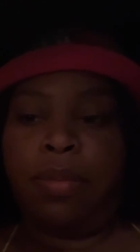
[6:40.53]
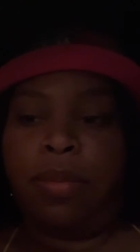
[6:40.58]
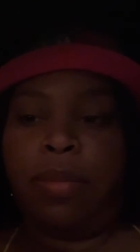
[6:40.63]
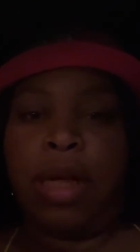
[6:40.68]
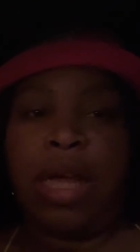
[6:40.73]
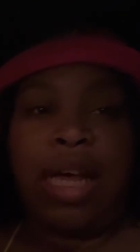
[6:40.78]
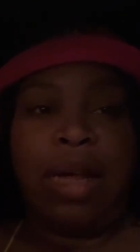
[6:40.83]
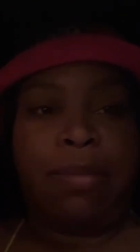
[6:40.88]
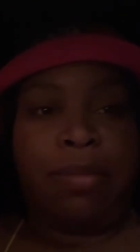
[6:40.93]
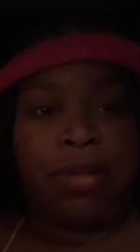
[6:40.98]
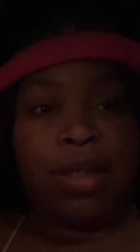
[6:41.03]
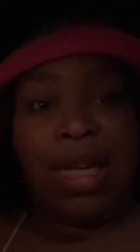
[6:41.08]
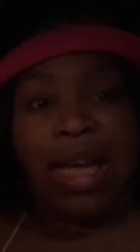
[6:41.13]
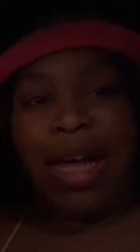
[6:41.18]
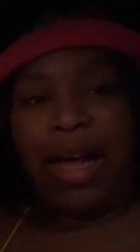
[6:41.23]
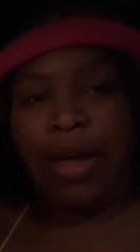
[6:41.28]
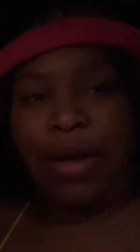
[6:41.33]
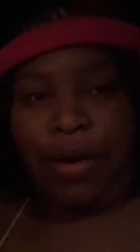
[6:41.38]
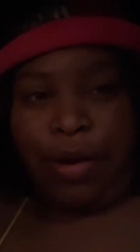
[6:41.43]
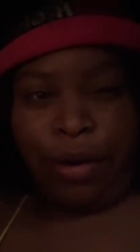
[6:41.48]
I'm
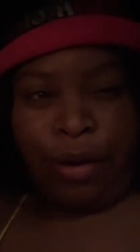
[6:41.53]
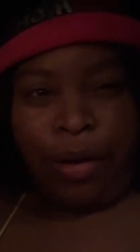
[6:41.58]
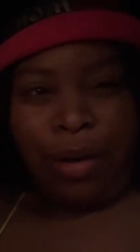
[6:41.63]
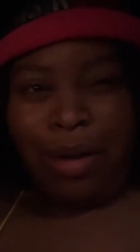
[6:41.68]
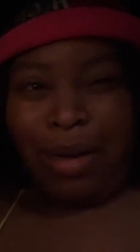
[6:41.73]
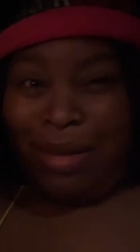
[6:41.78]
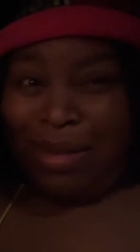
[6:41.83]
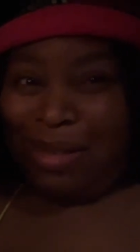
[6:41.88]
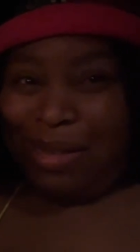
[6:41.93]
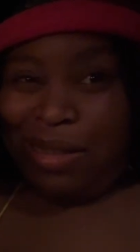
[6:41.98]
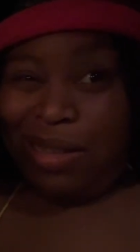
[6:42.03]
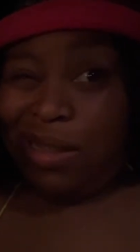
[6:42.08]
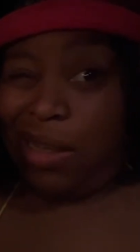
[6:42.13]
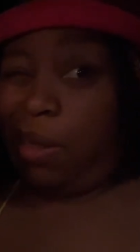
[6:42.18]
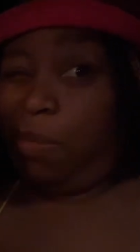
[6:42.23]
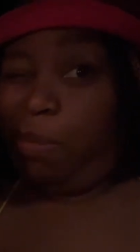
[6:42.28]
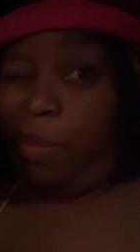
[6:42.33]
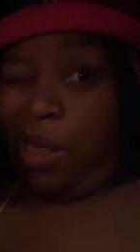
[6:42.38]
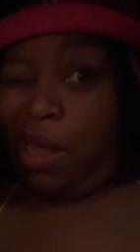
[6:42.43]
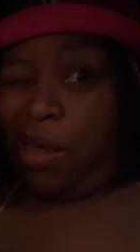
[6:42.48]
tired and
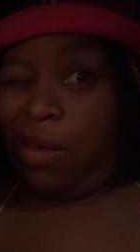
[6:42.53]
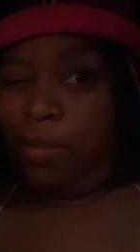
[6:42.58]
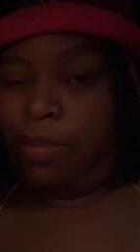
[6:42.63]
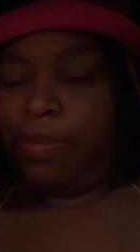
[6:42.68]
sleepy.